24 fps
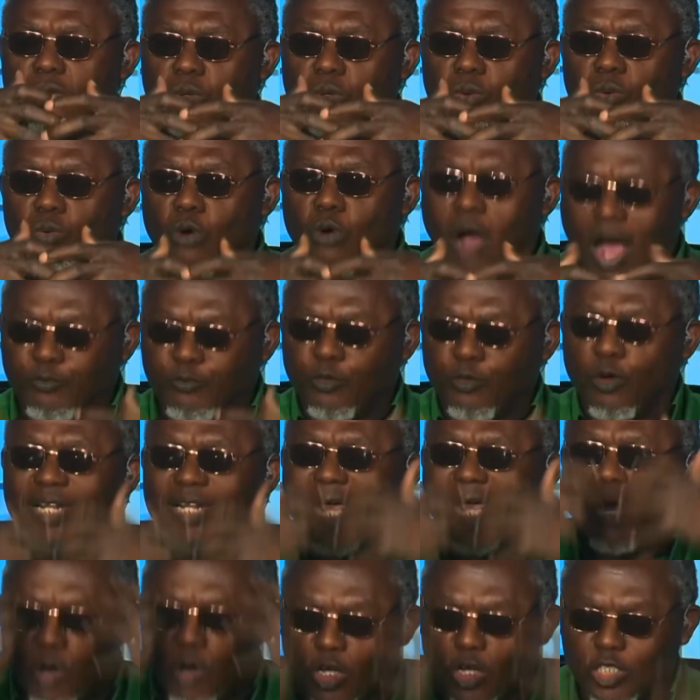we have to,
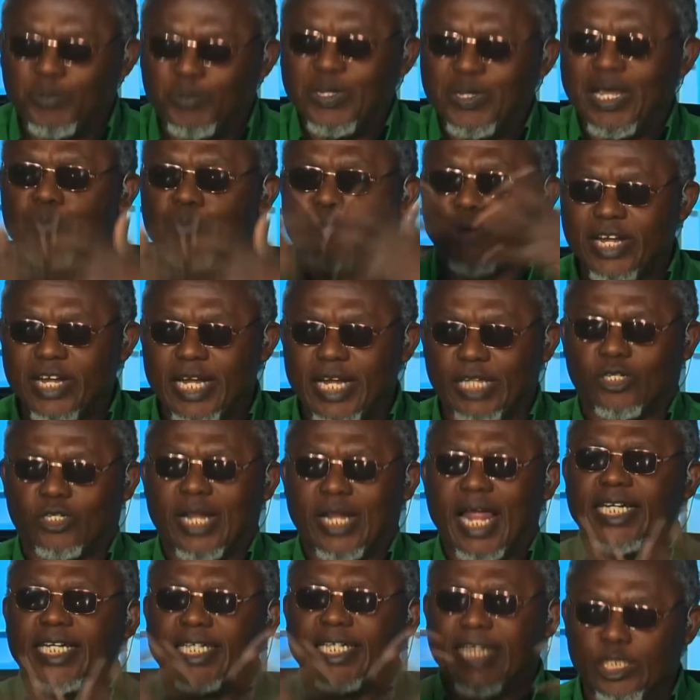there must be a broad
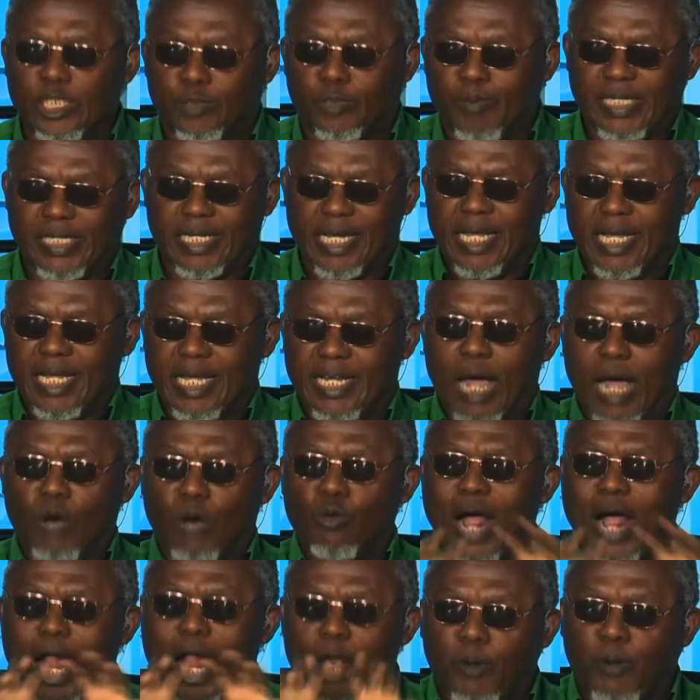national engagement that
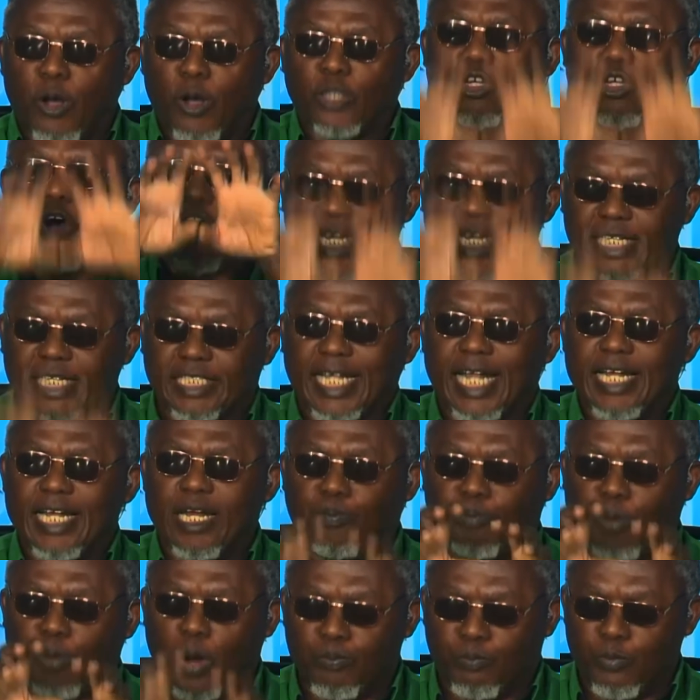will help us understand the,
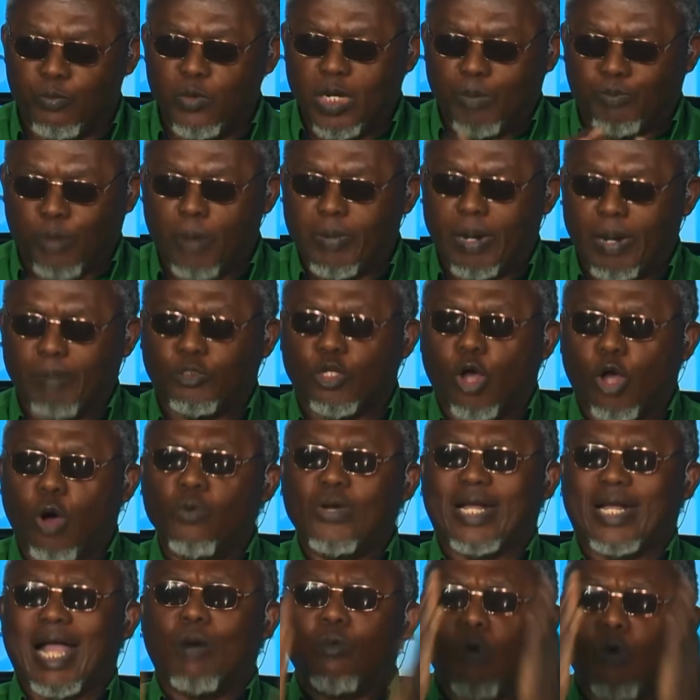pro- the problem. So
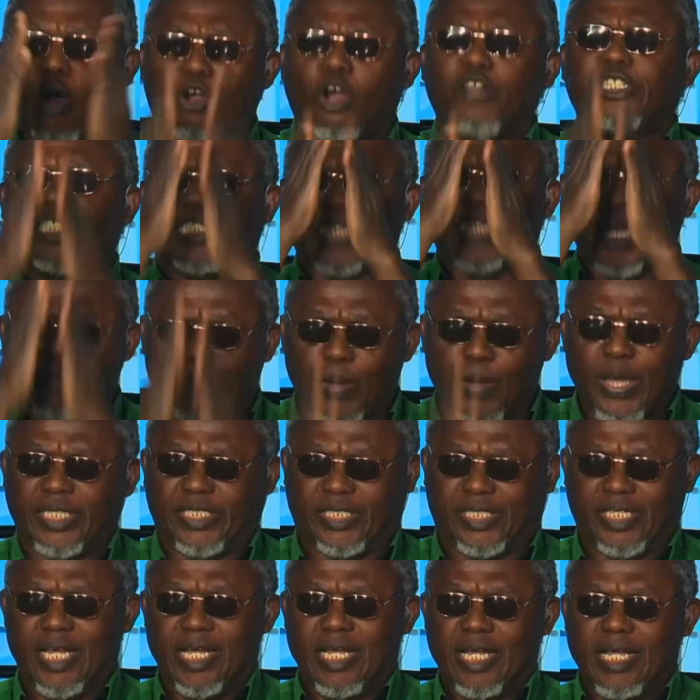we can work on the same
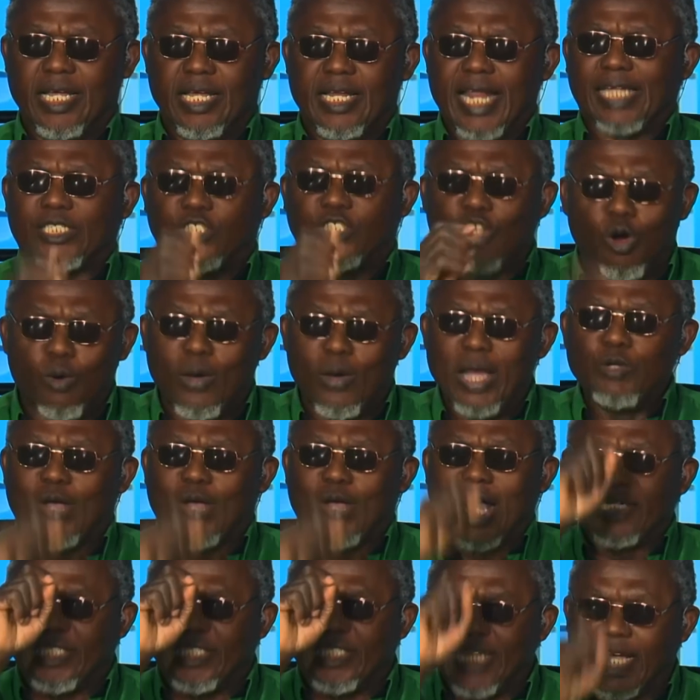page. There's no way you
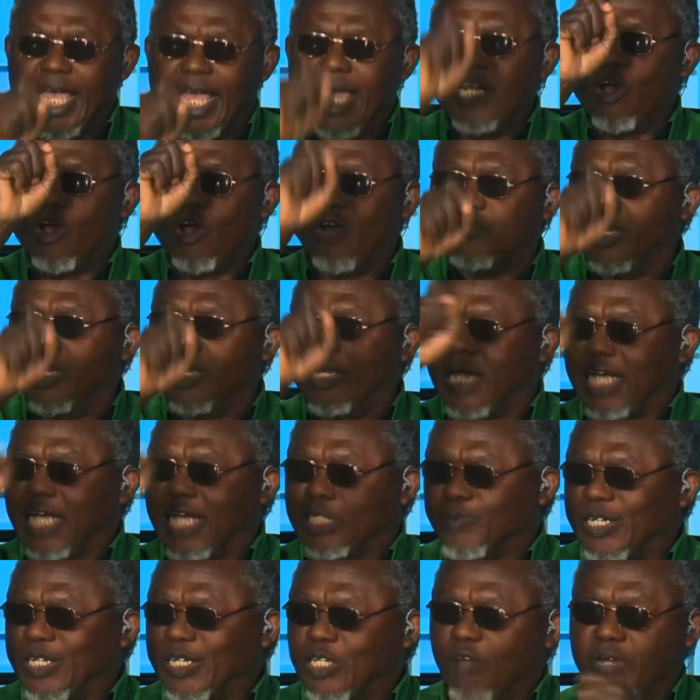can take any of the
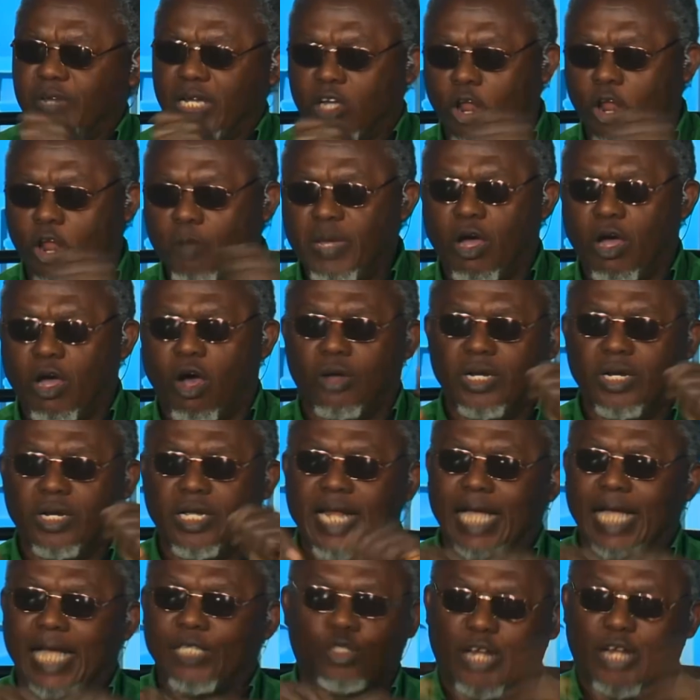aspect of the economy on,
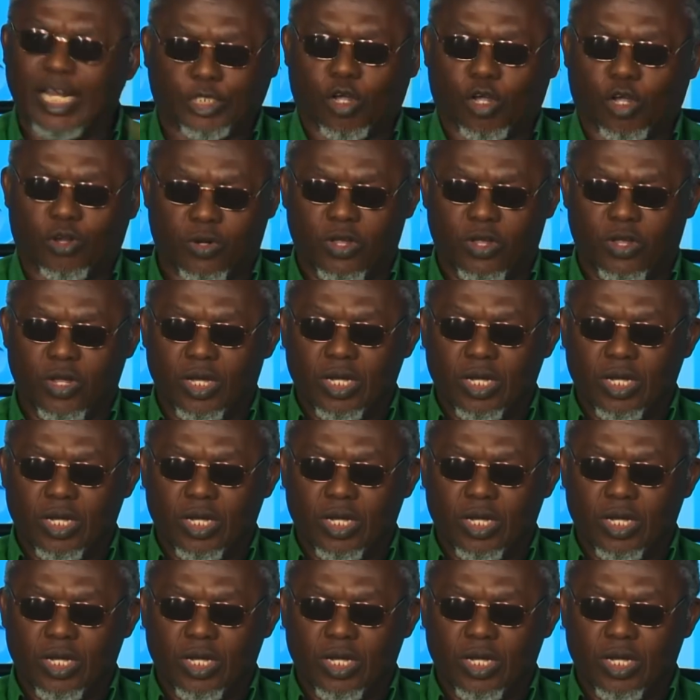in isolation.